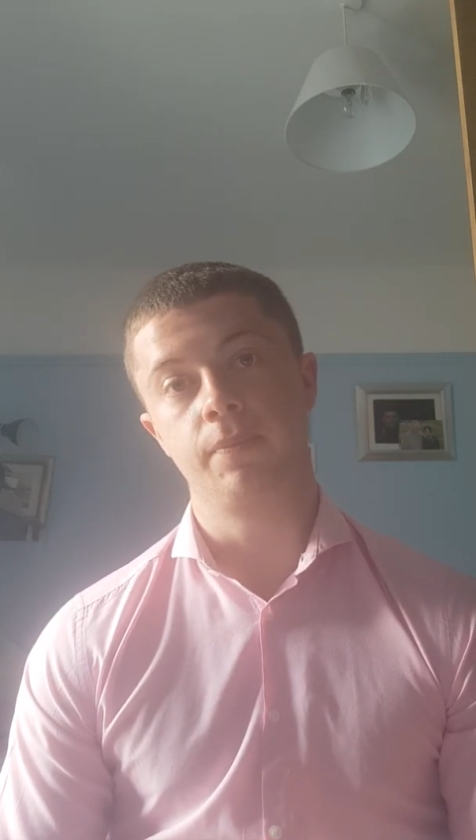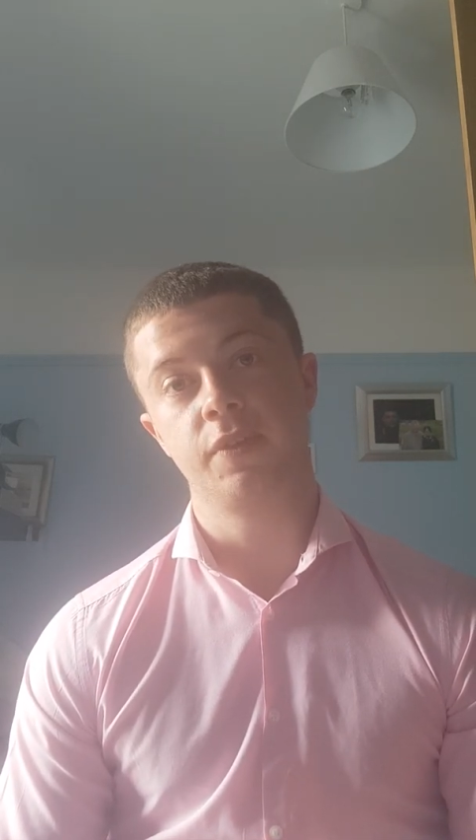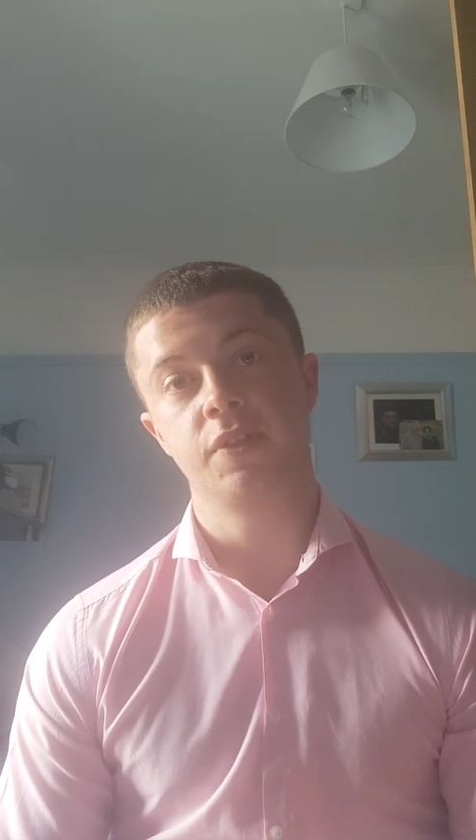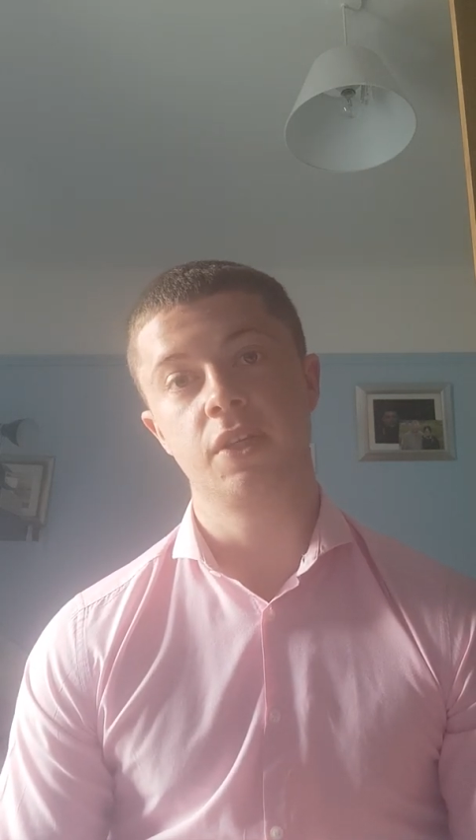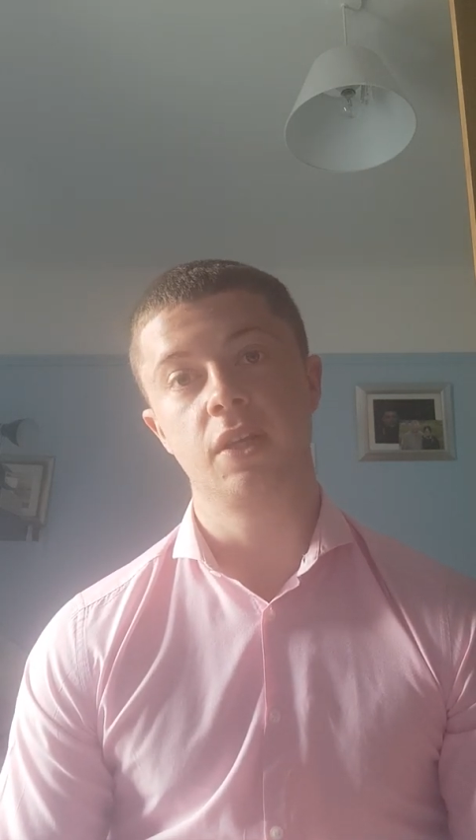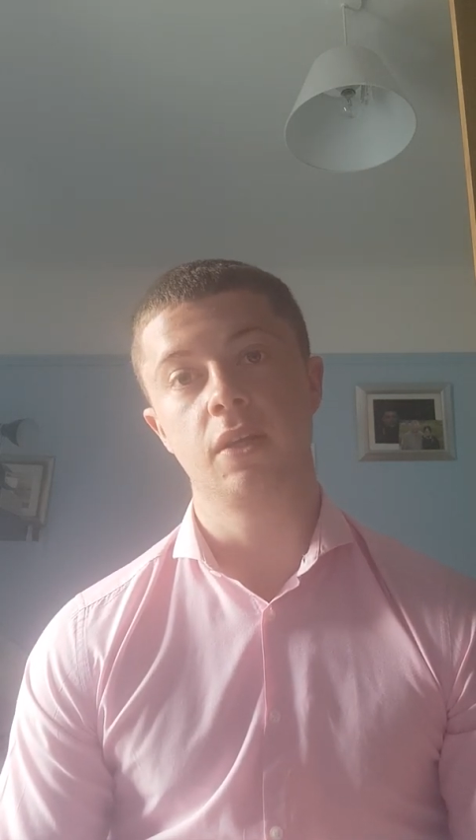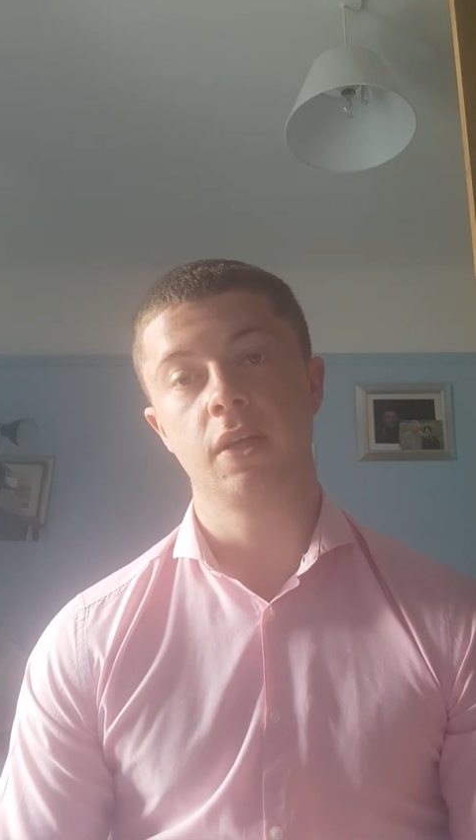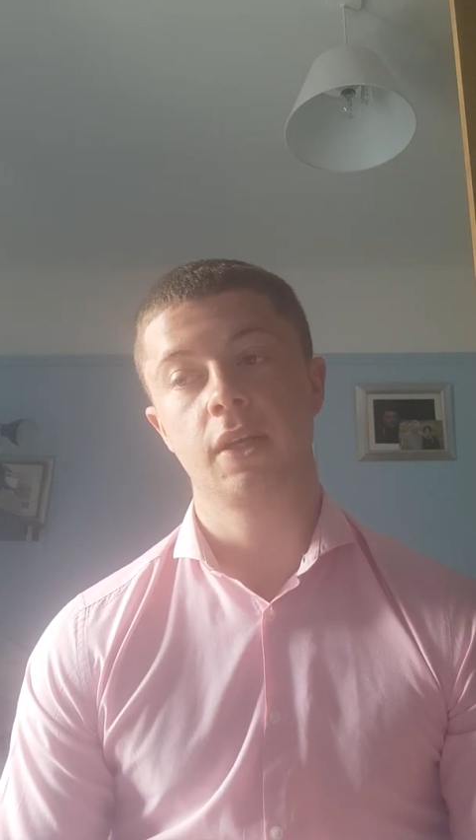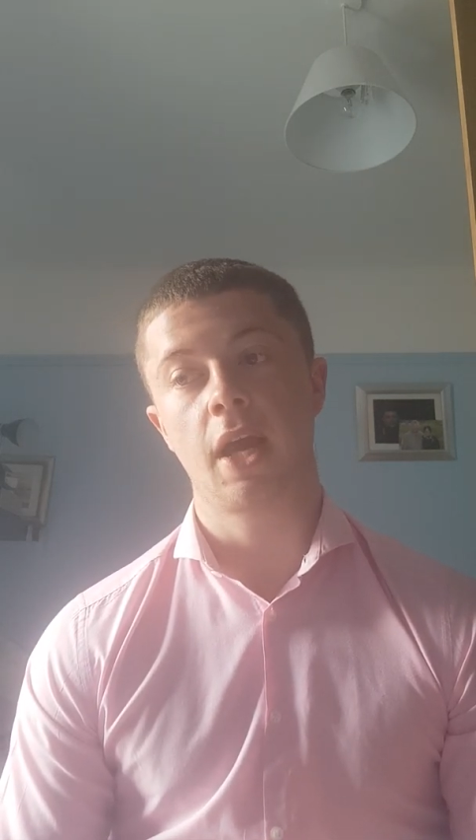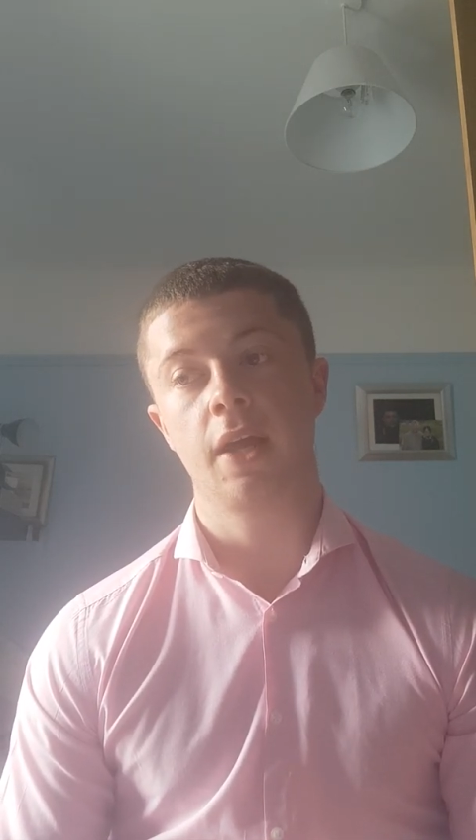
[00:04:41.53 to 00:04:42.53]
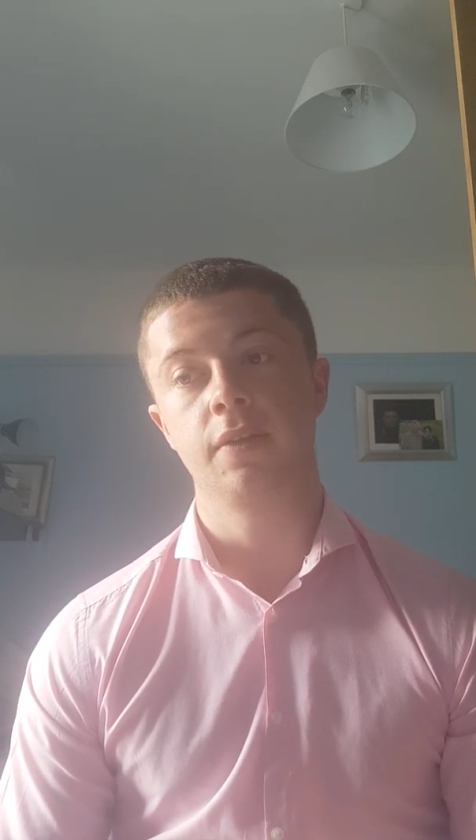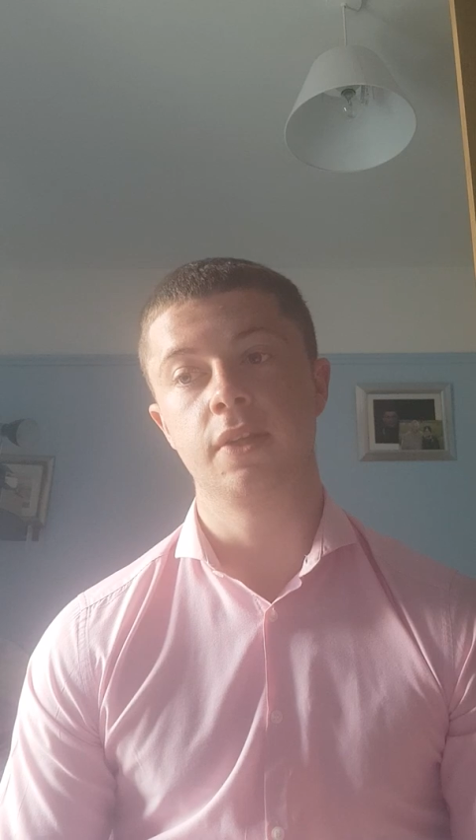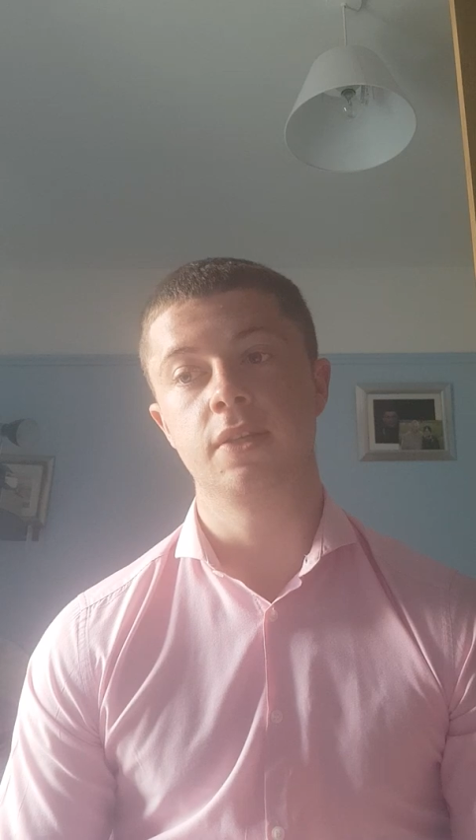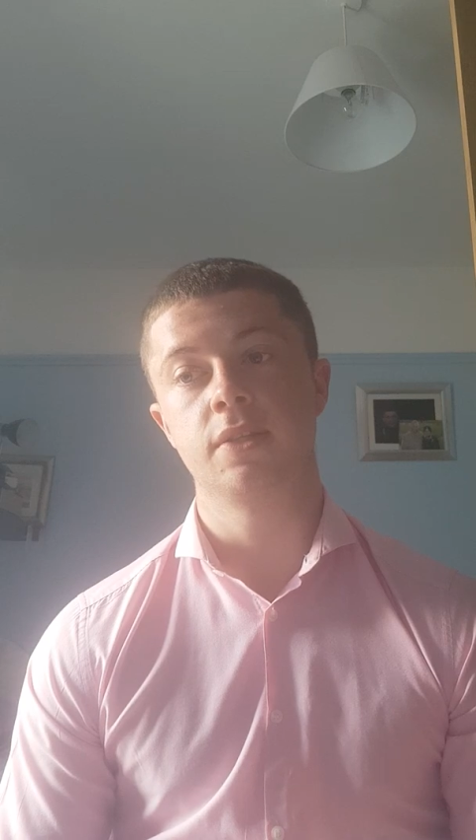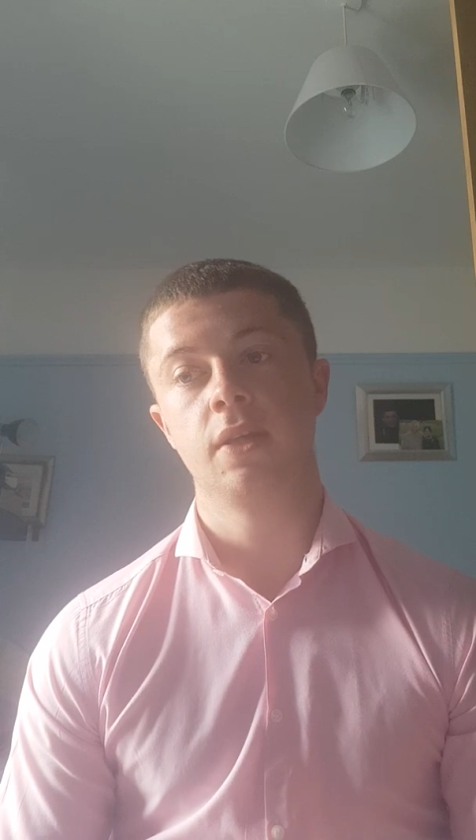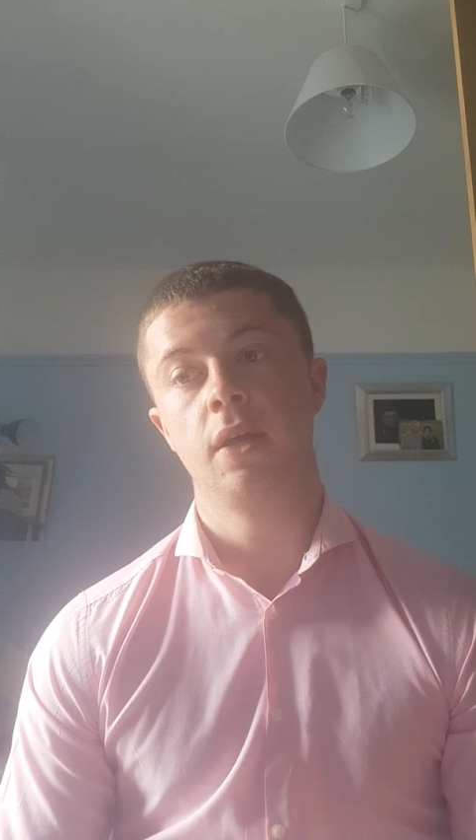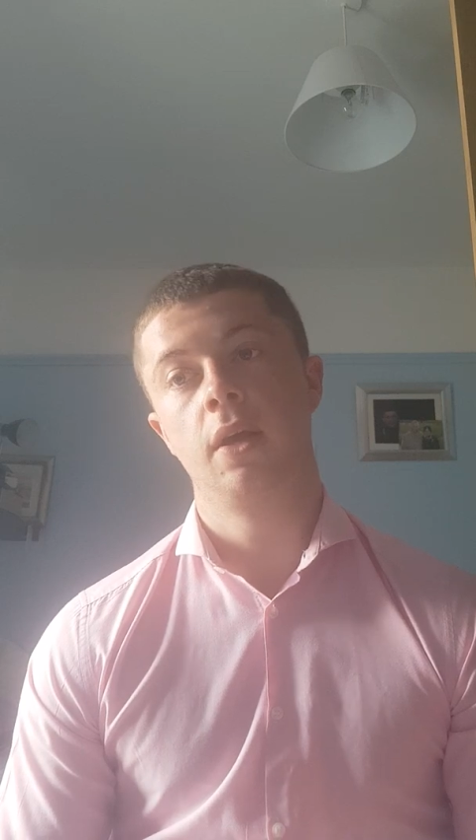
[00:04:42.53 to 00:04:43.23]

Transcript: see can these